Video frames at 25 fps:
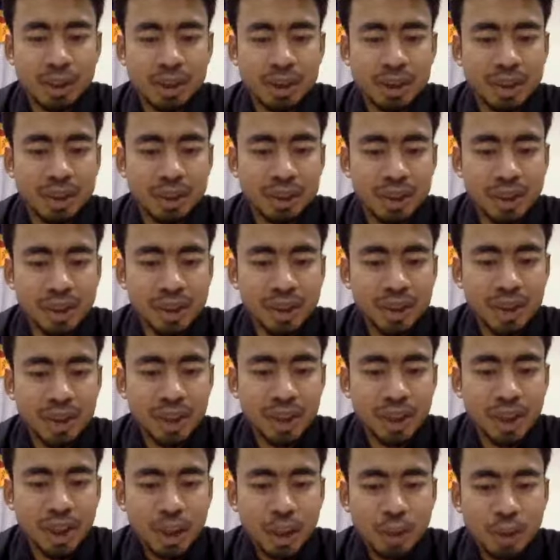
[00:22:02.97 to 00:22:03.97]
countries,
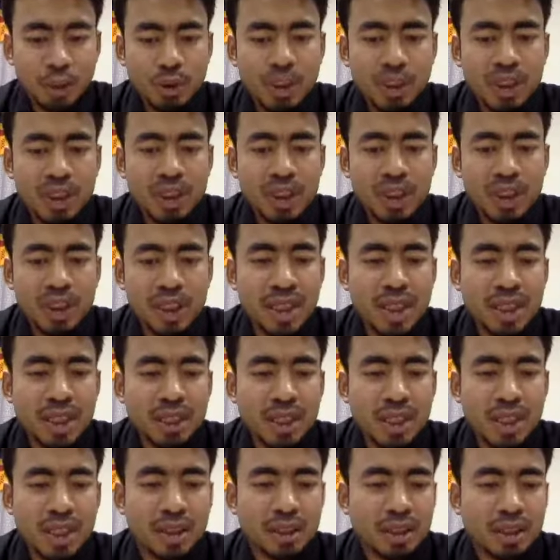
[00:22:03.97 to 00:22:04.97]
which says
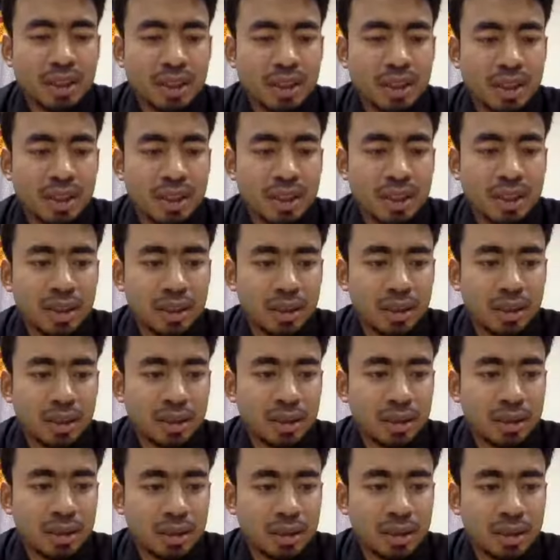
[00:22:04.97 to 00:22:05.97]
that the
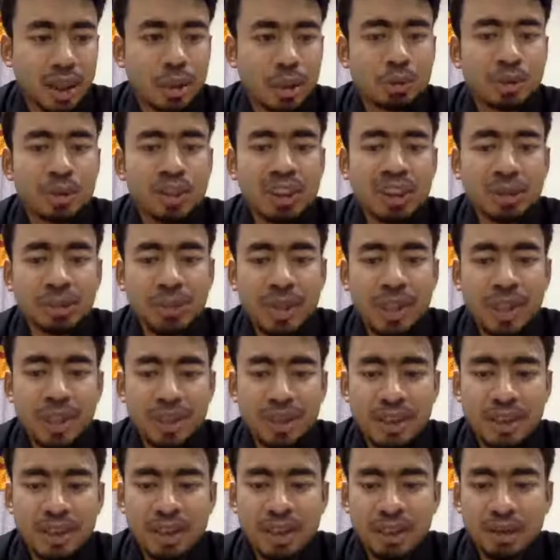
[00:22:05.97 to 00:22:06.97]
outer
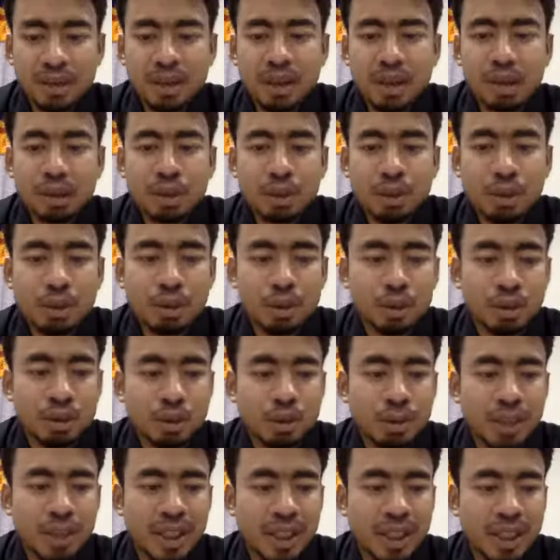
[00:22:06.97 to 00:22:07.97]
space is not
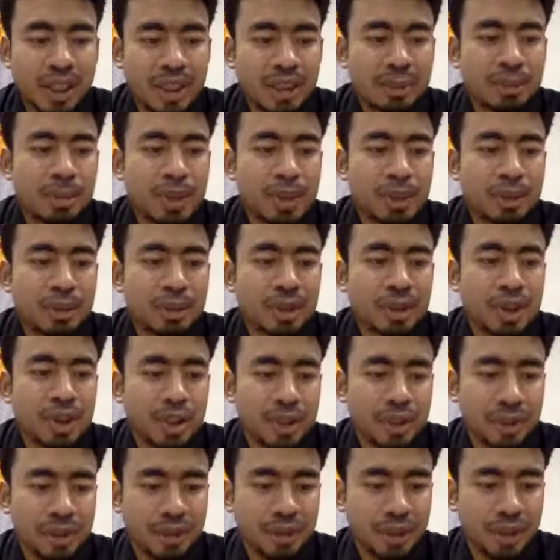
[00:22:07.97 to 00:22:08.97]
owned by any particular
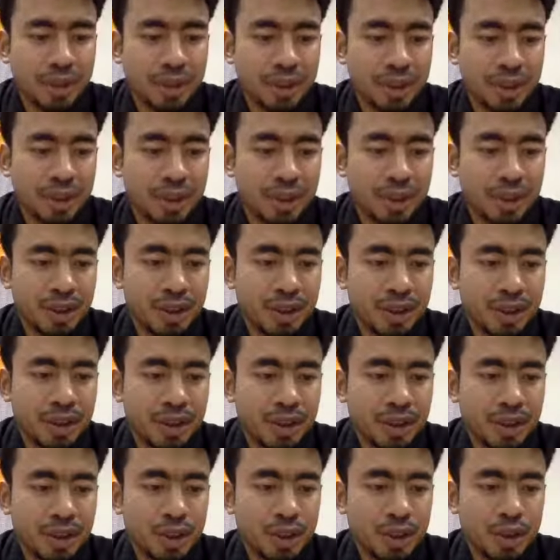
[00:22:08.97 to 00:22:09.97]
country.
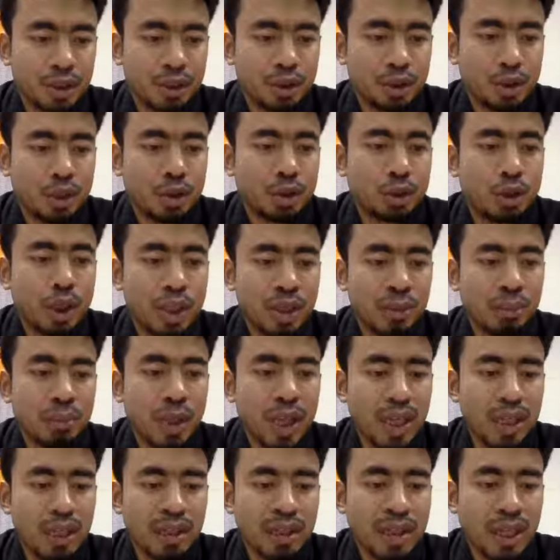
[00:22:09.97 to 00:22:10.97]
So going
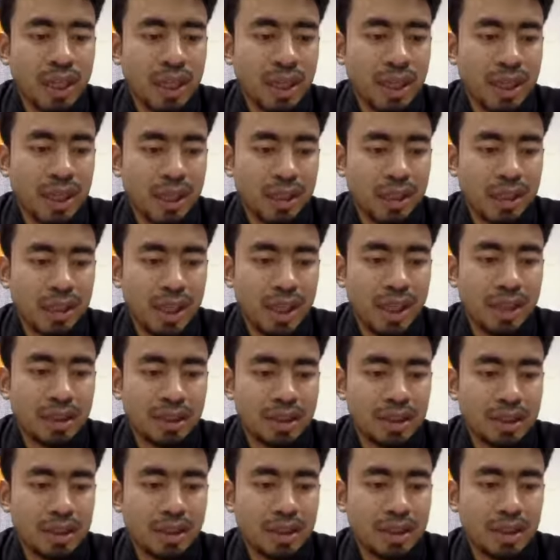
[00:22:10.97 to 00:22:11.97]
by
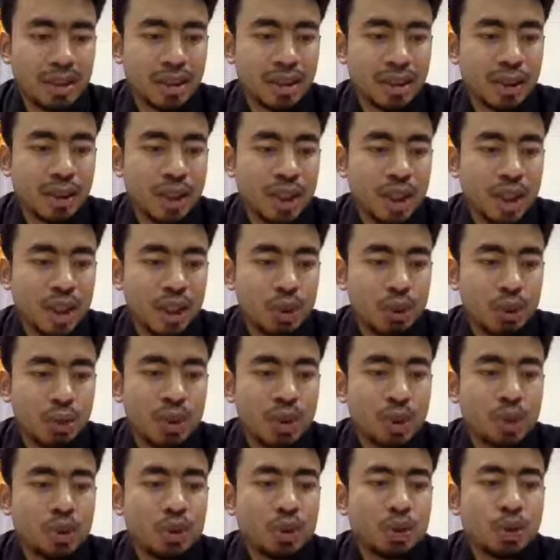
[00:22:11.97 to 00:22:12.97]
that, we
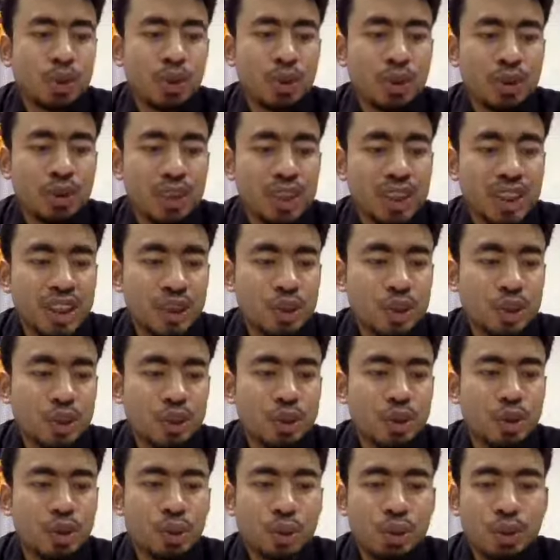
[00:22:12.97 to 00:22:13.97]
do not need
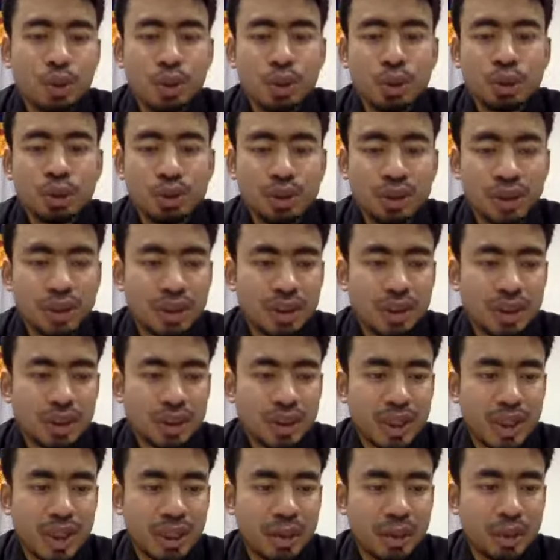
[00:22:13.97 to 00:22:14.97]
to own
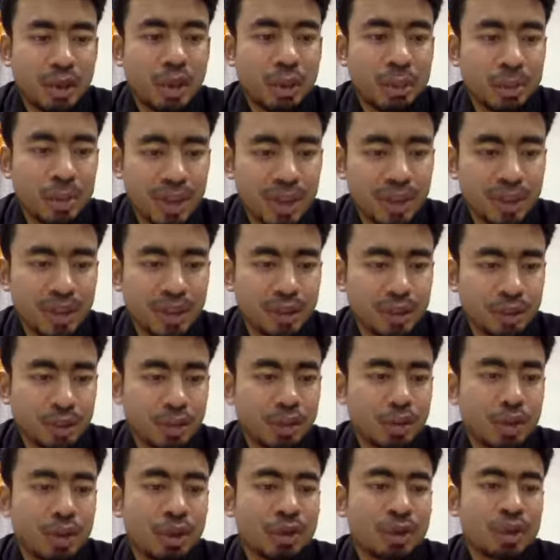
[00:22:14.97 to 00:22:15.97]
an orbit to
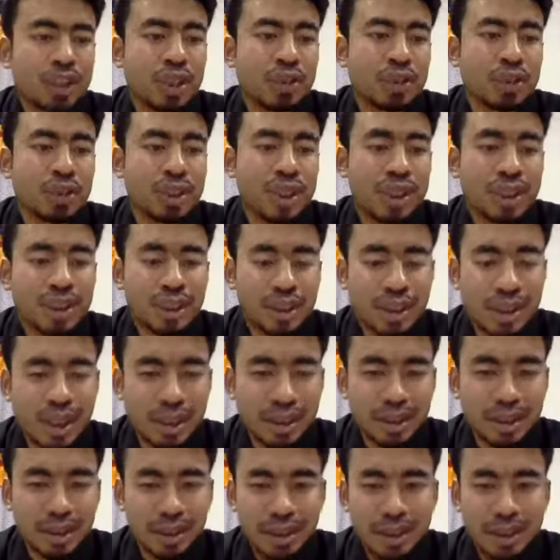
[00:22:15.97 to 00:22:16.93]
launch our satellite.